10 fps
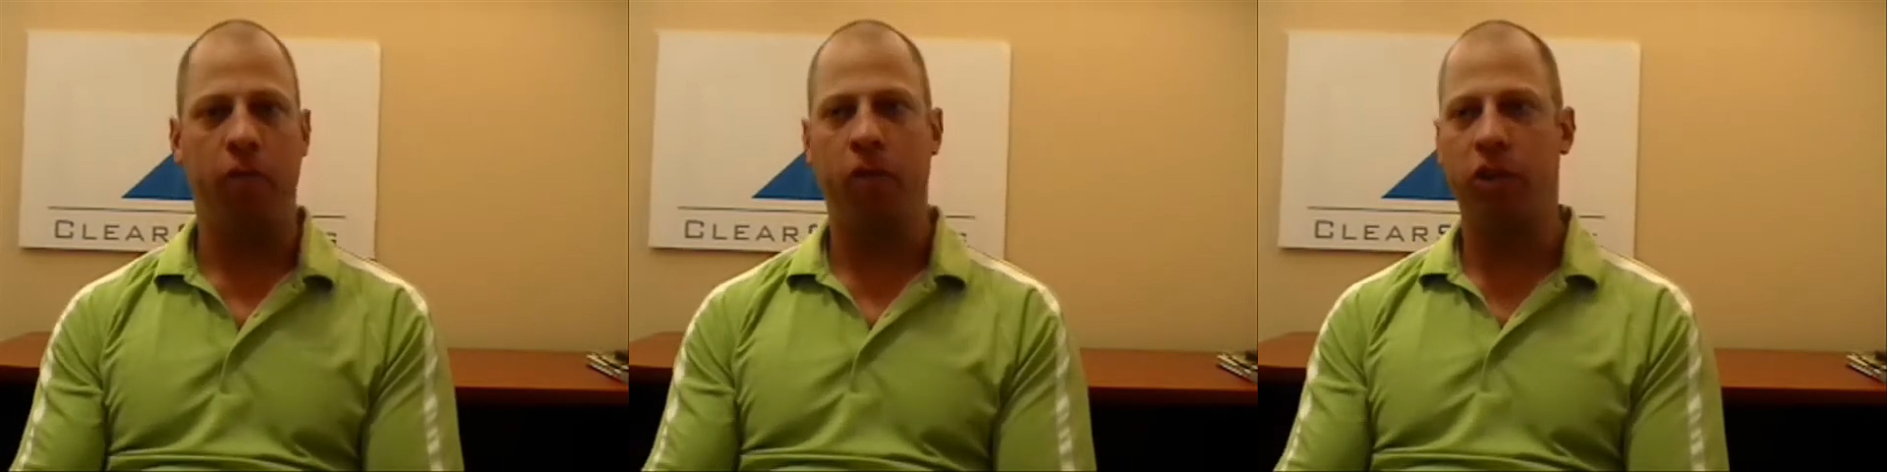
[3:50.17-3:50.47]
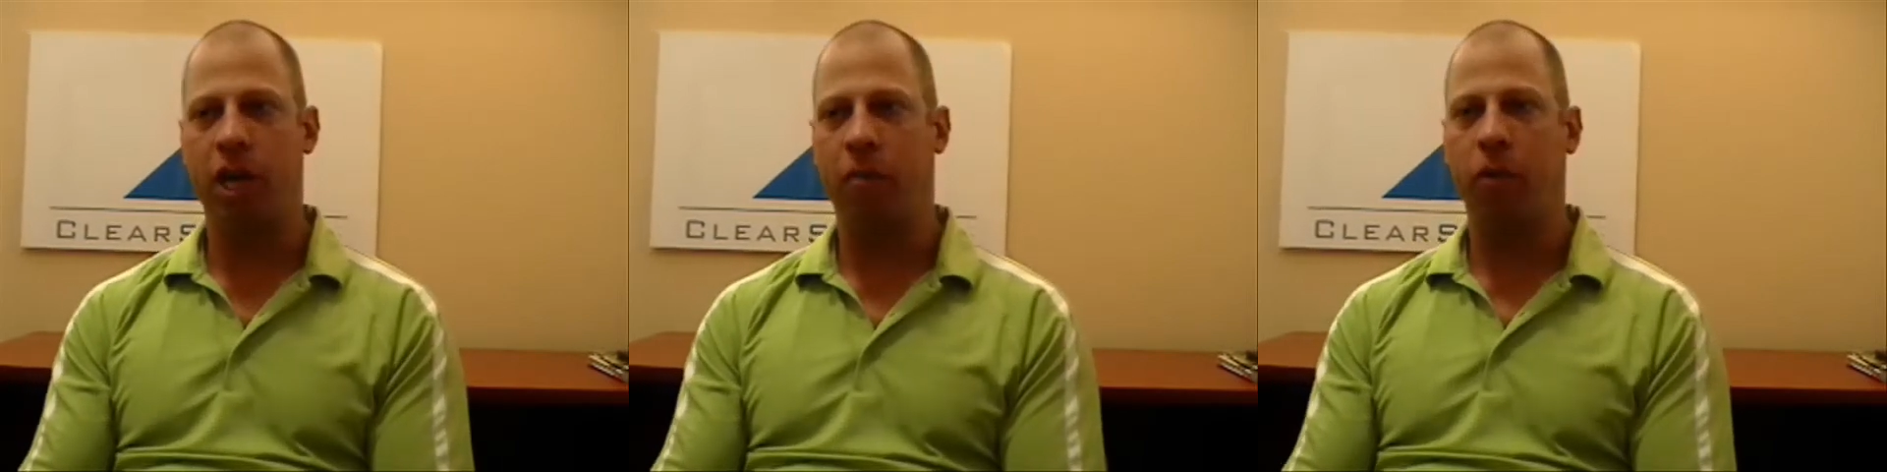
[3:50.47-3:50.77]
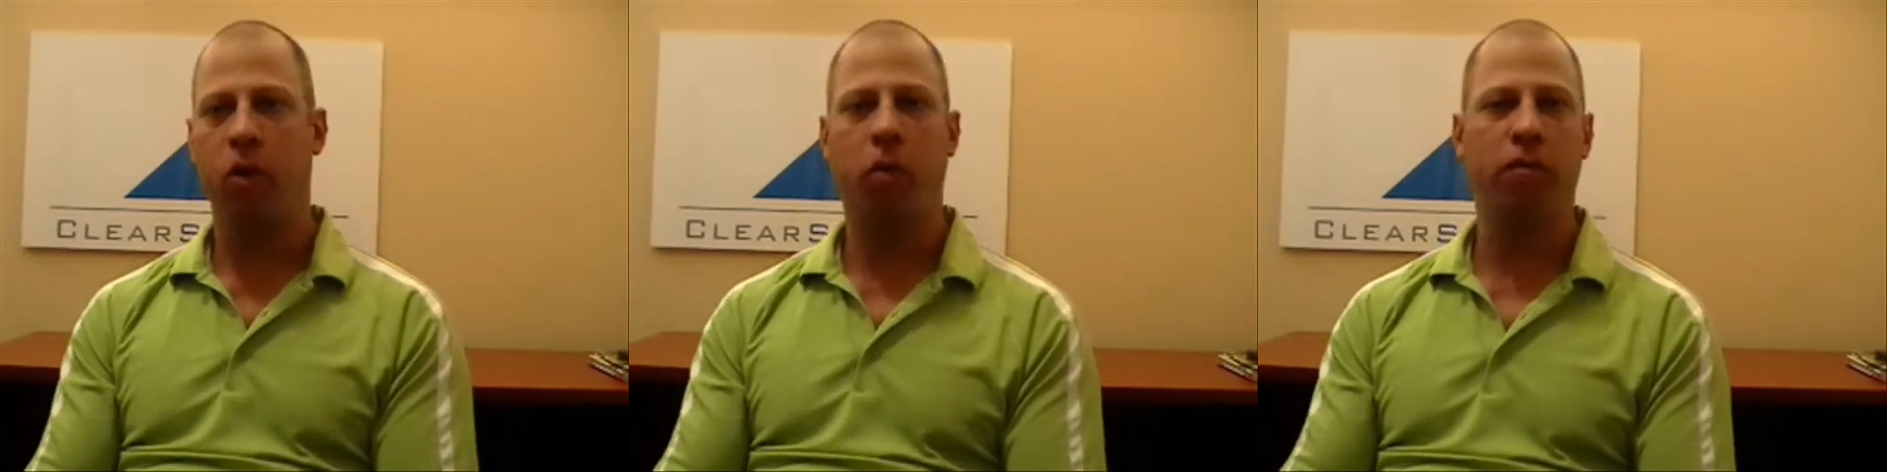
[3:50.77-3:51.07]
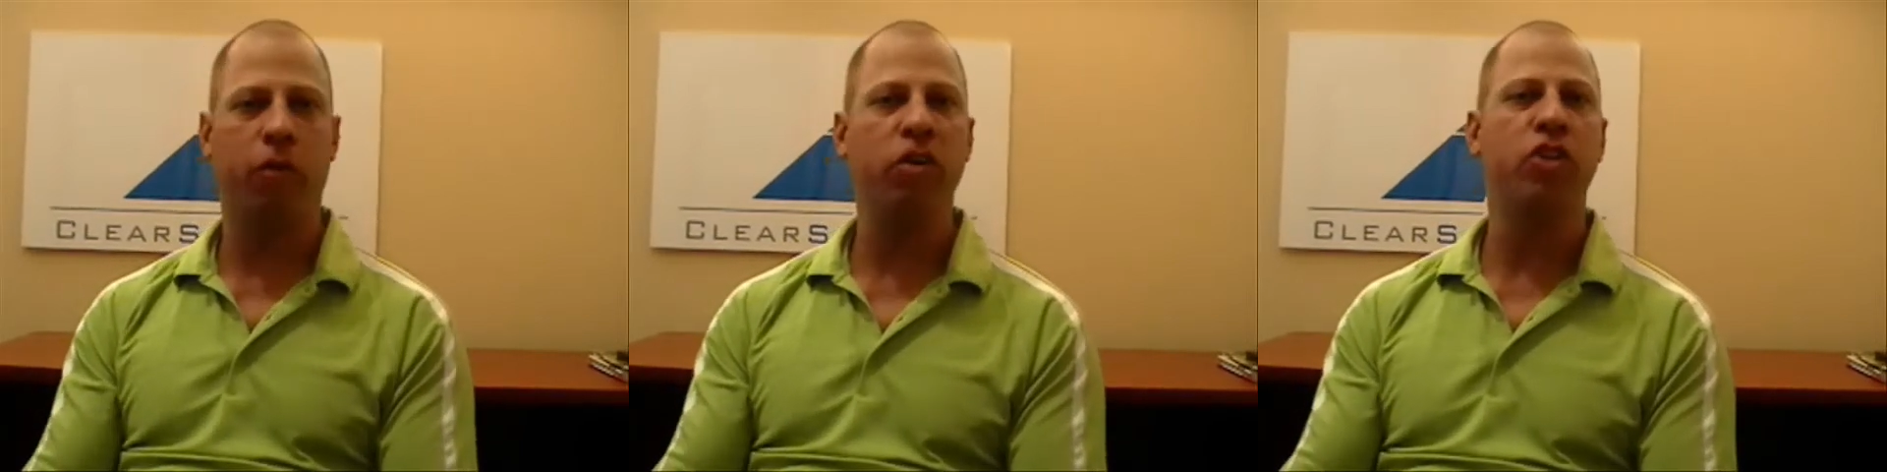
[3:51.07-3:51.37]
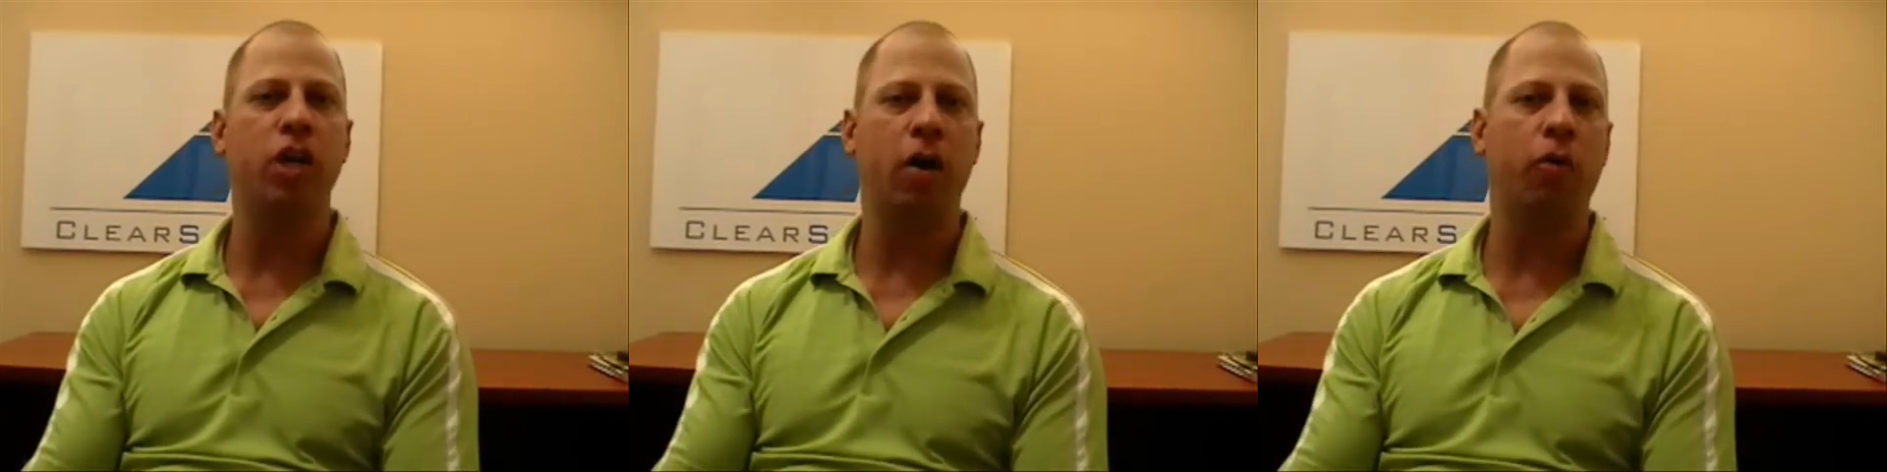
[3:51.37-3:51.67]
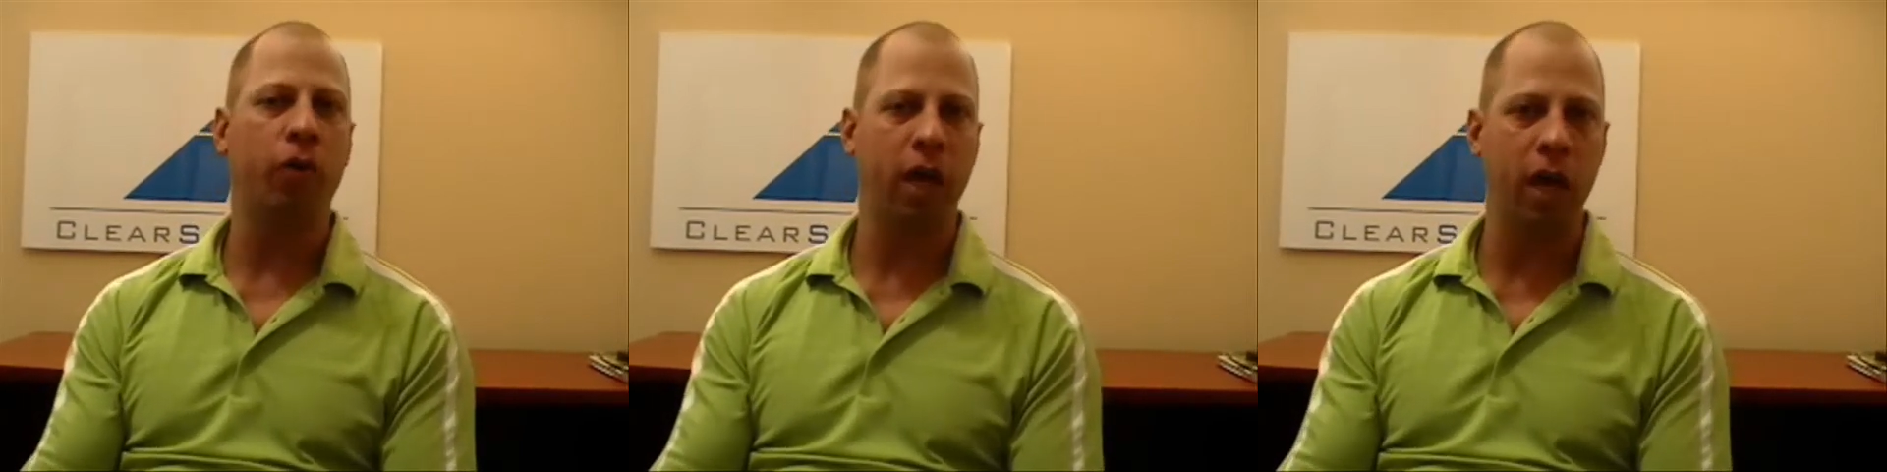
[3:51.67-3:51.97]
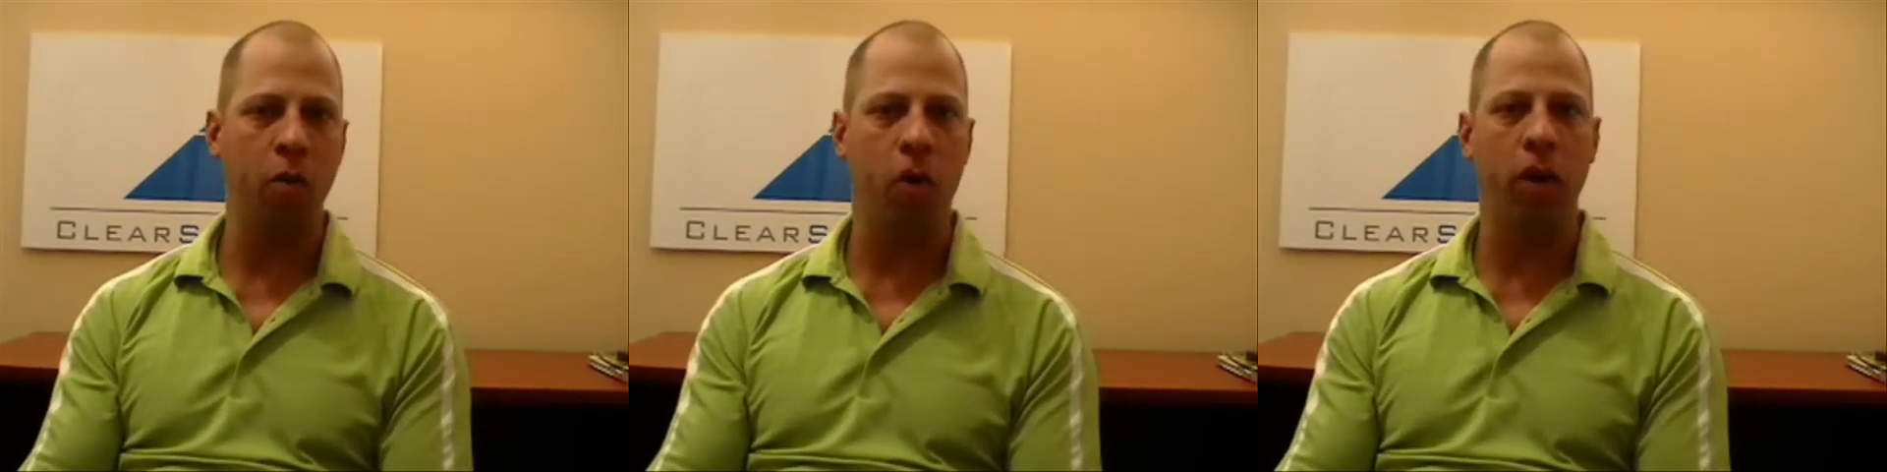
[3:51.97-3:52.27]
For example, a very general
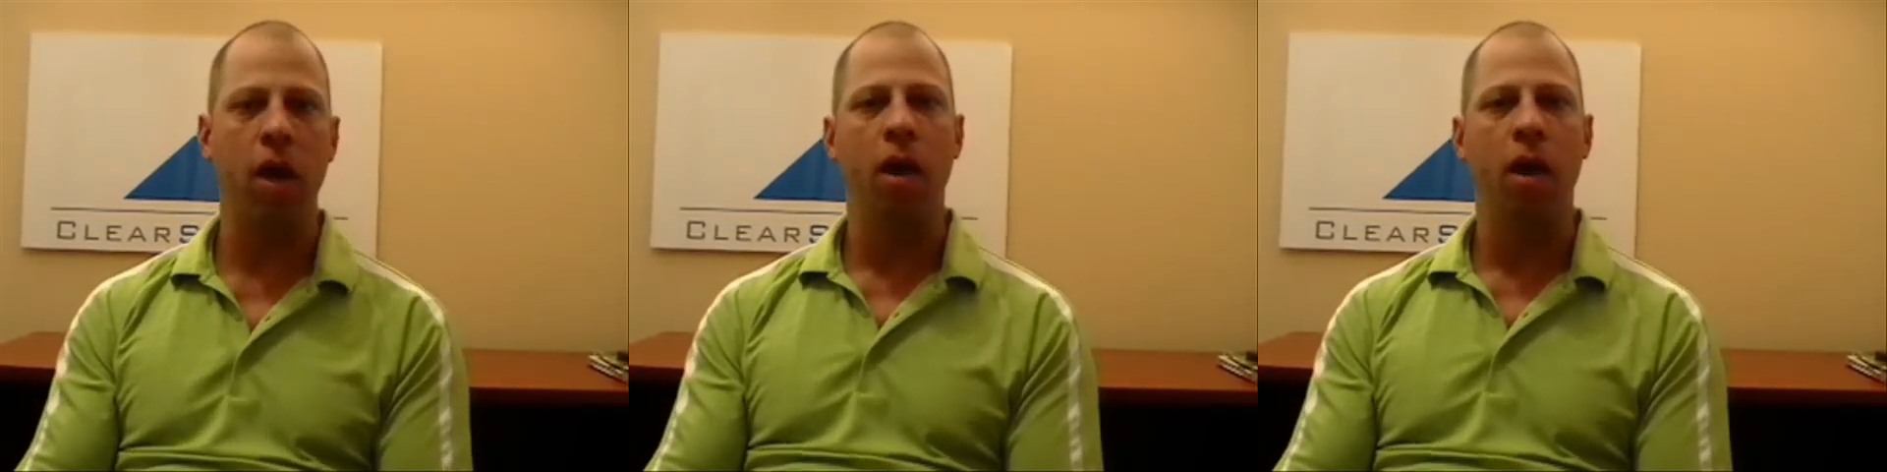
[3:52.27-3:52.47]
keyword